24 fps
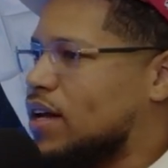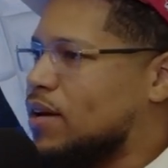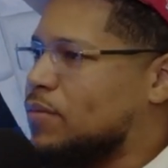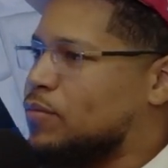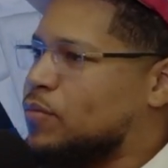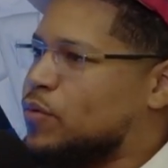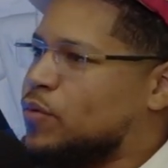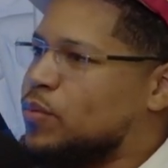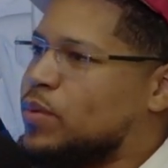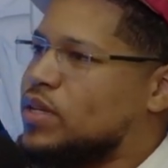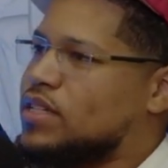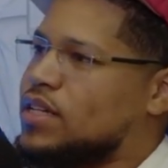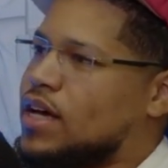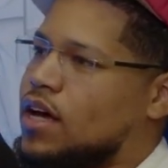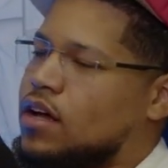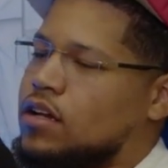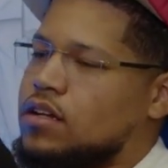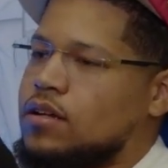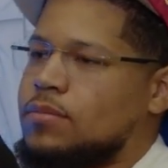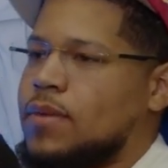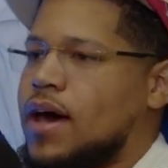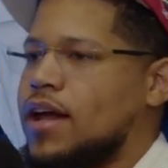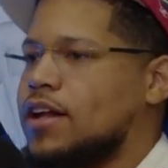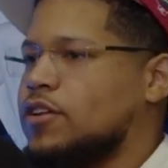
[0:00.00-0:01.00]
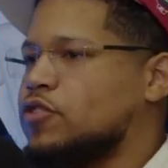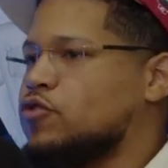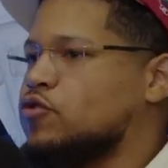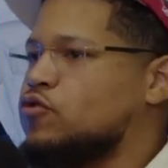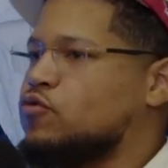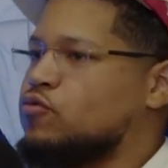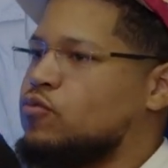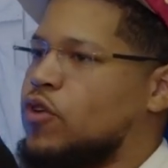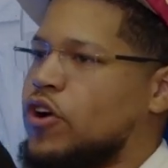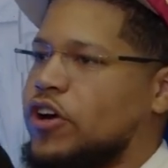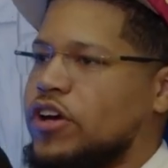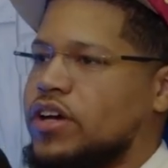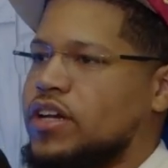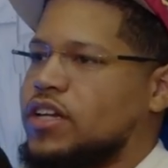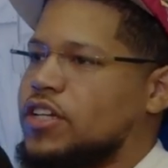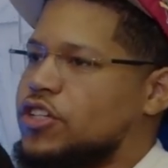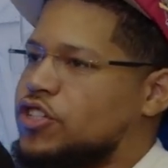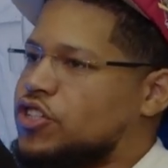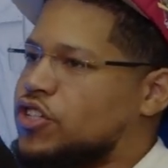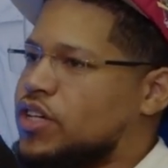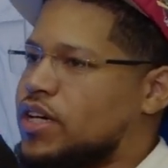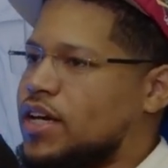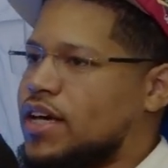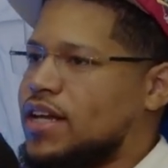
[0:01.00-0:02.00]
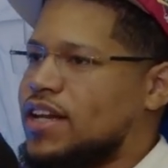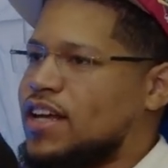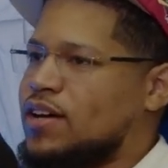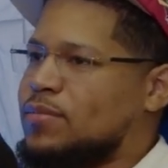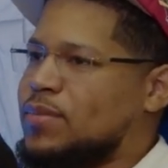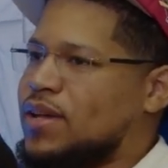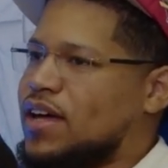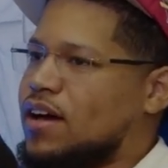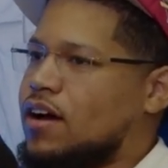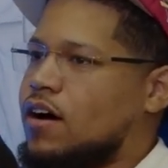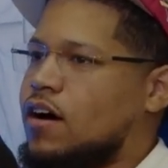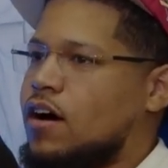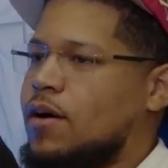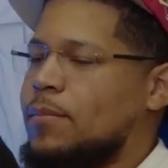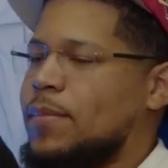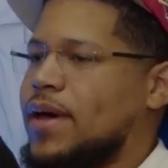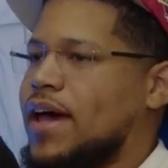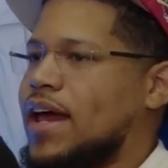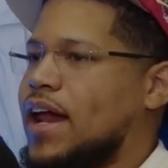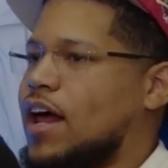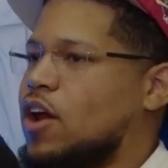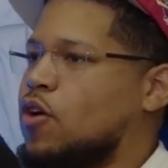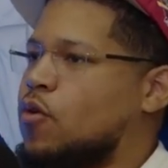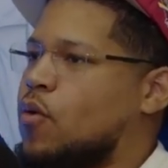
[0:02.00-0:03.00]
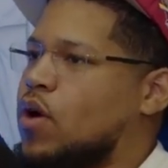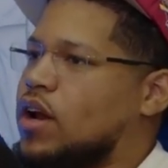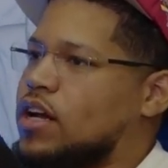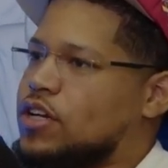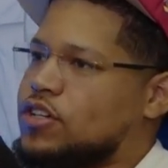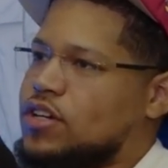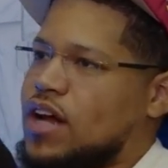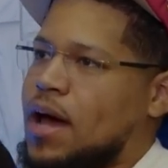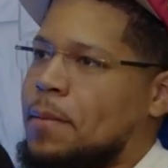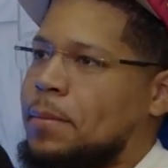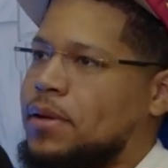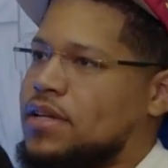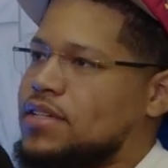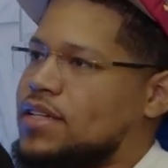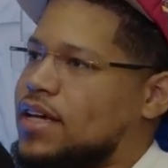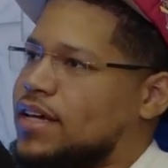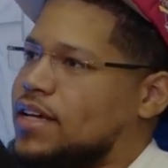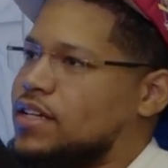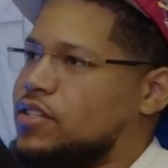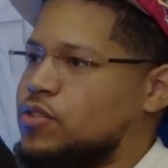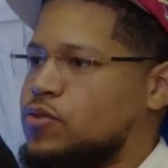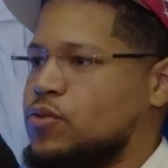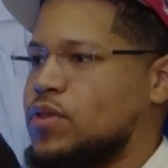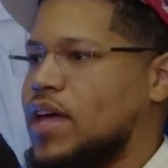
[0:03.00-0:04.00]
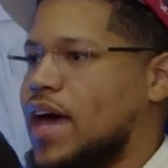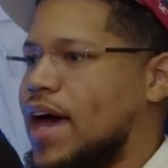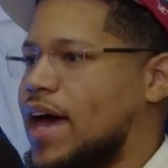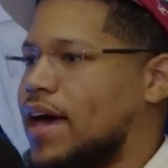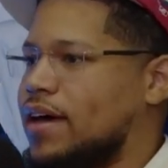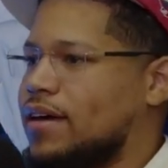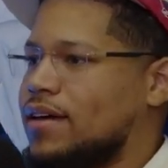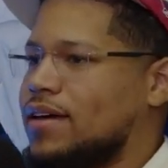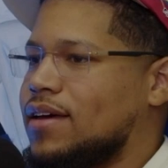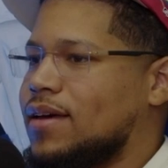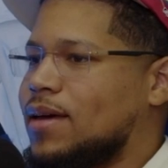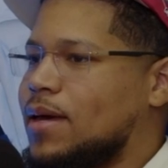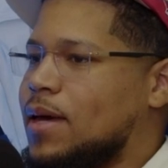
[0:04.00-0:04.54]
and we'll be telling them how to do marketing shit, and they'll be like, oh man, I don't want to drop unless I can do that.